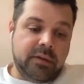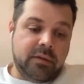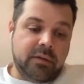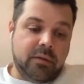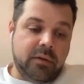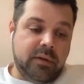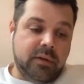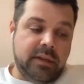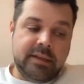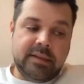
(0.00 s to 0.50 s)

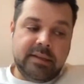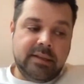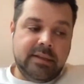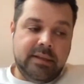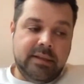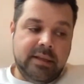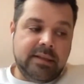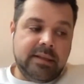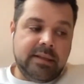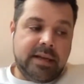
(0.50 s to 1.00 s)
So
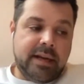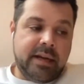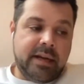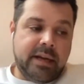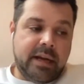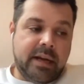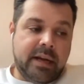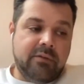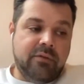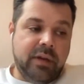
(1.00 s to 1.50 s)
this
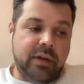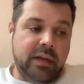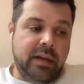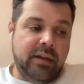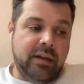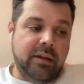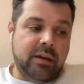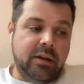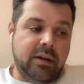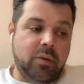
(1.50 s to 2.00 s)
I
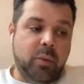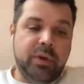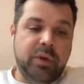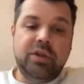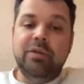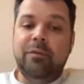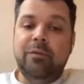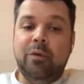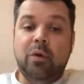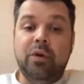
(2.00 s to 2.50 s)
really
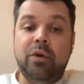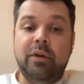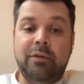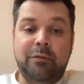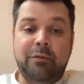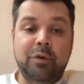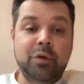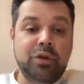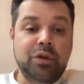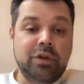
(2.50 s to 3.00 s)
wish for
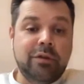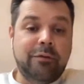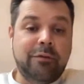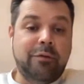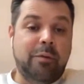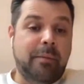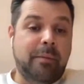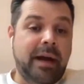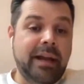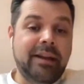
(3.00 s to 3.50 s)
the
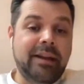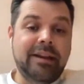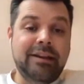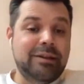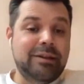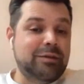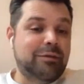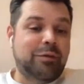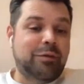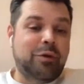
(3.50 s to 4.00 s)
future, for my
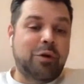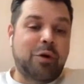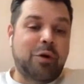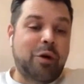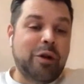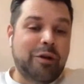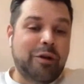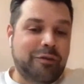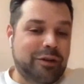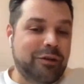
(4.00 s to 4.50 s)
kids,
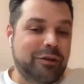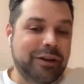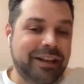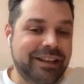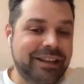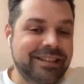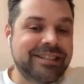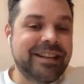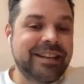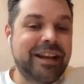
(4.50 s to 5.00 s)
for all of
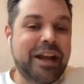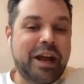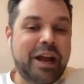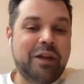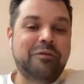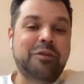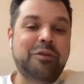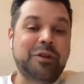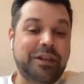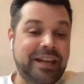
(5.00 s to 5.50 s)
our kids,
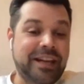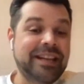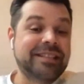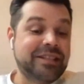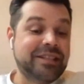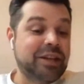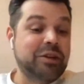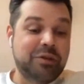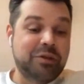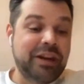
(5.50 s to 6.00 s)
and for the
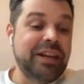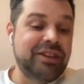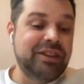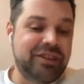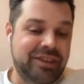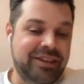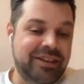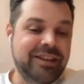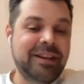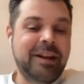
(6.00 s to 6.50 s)
next
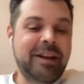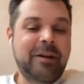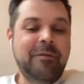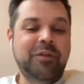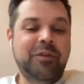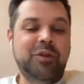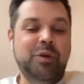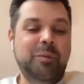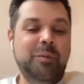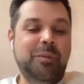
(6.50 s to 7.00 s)
generation
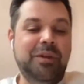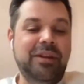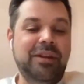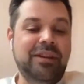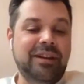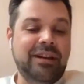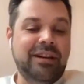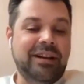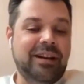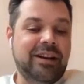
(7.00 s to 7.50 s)
to
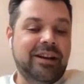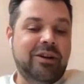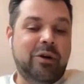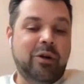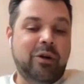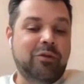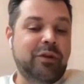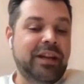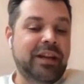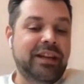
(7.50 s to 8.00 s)
be
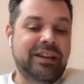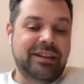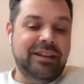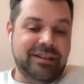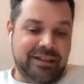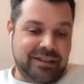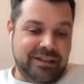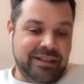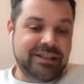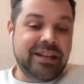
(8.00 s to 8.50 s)

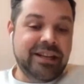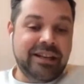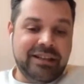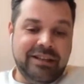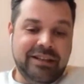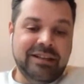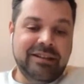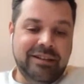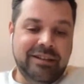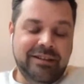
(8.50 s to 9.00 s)
already
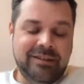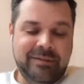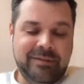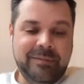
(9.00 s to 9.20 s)
done.